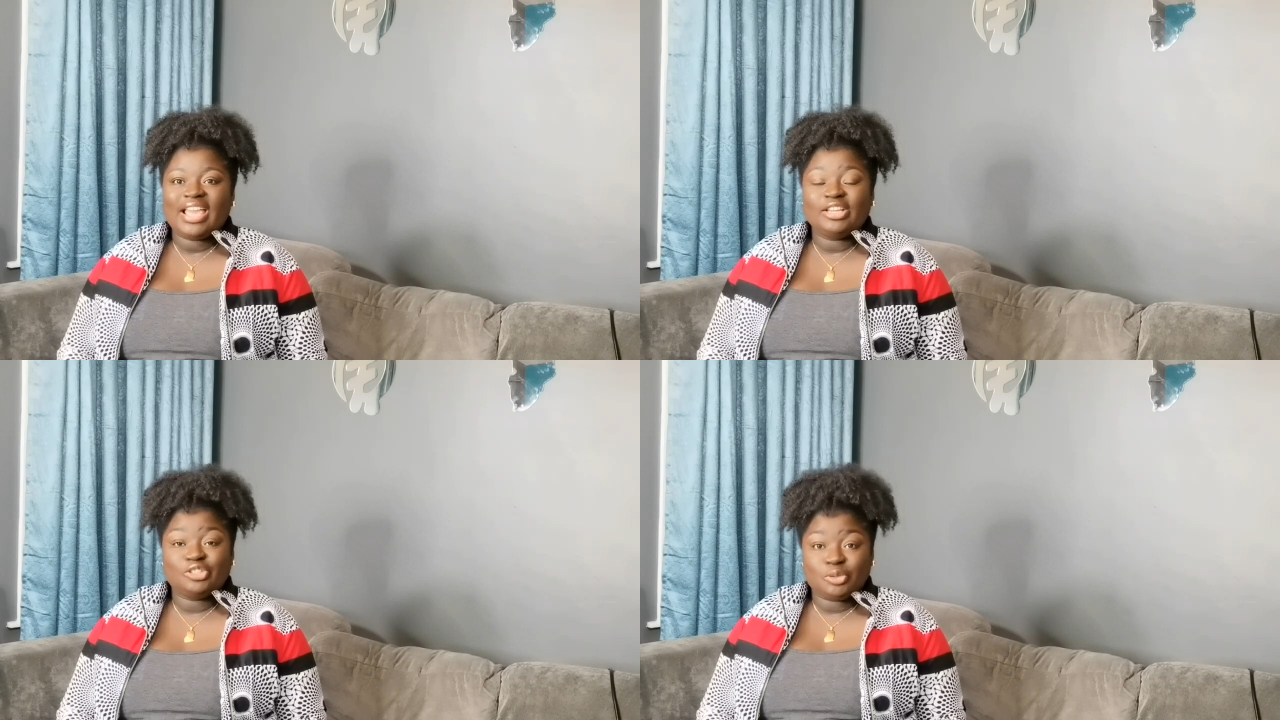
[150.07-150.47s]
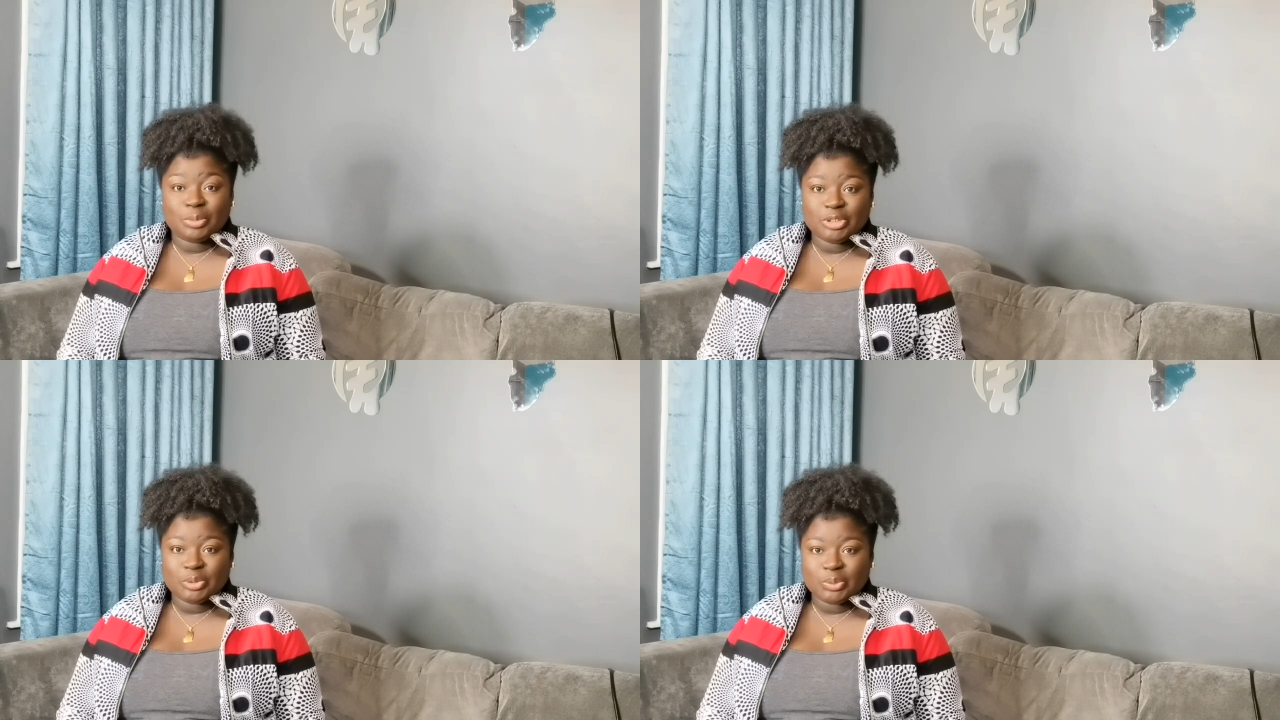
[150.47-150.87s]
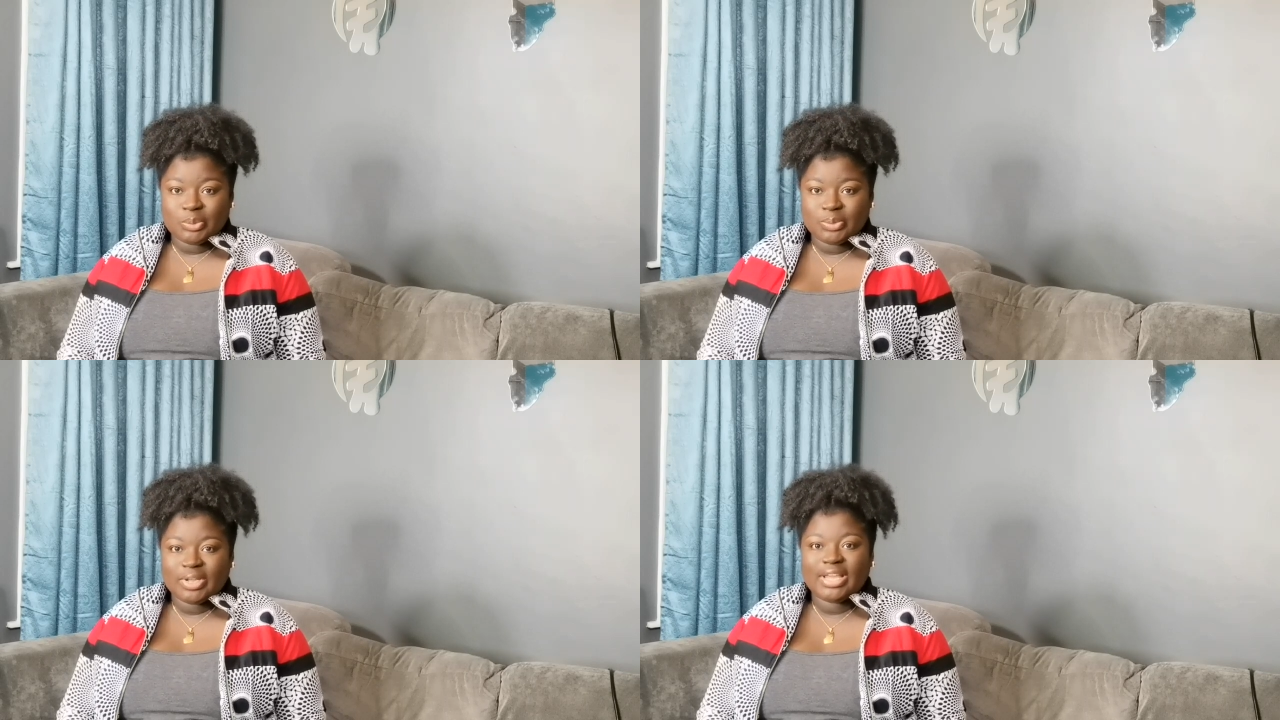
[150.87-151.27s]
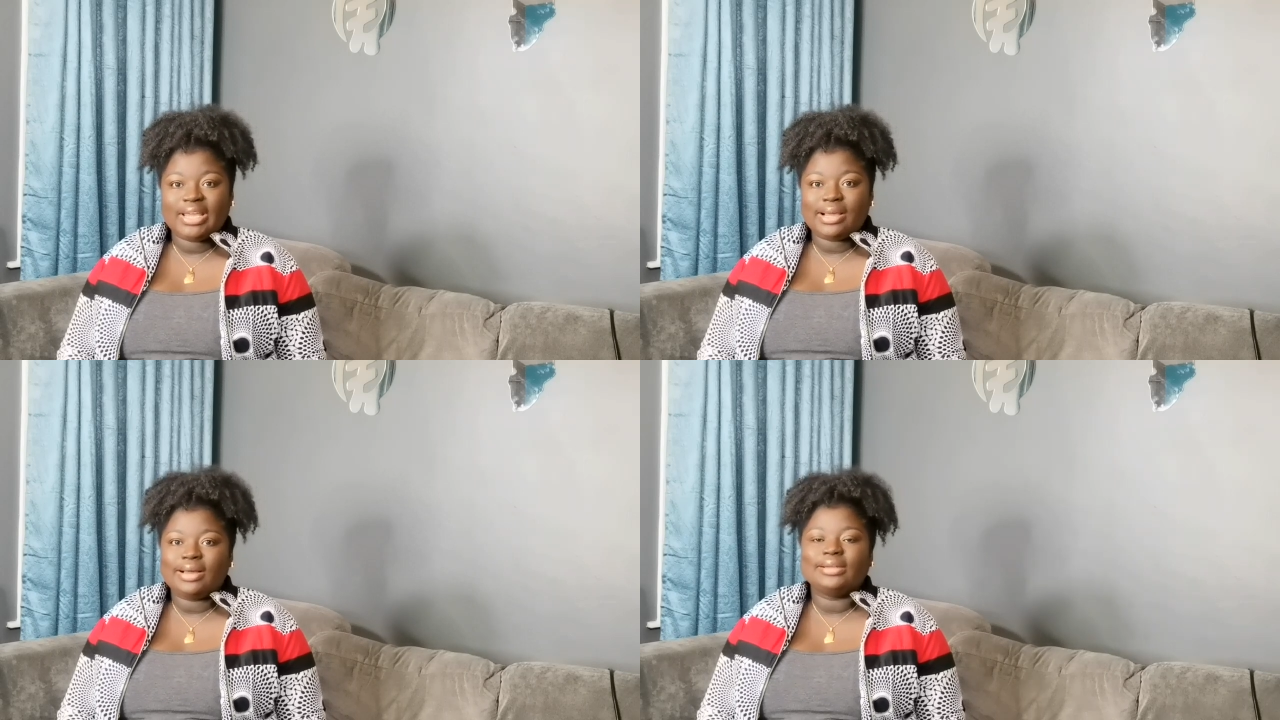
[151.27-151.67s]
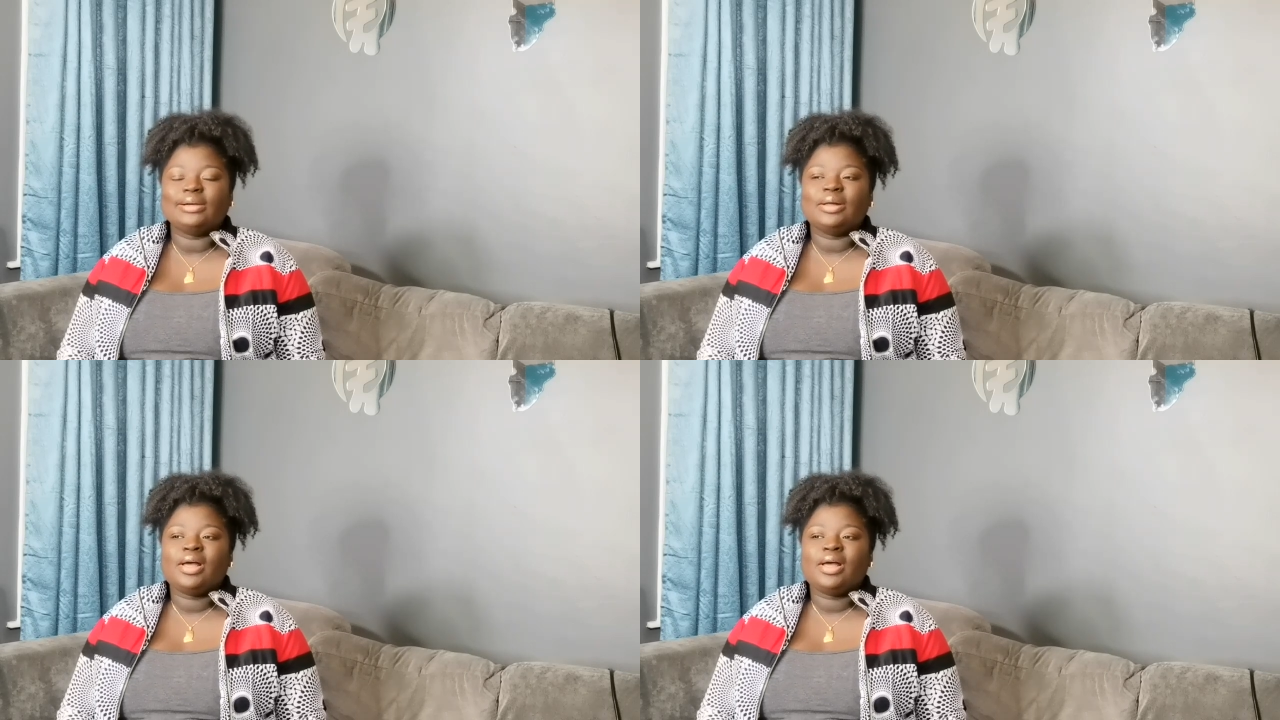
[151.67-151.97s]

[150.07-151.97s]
instrumental in Ghana.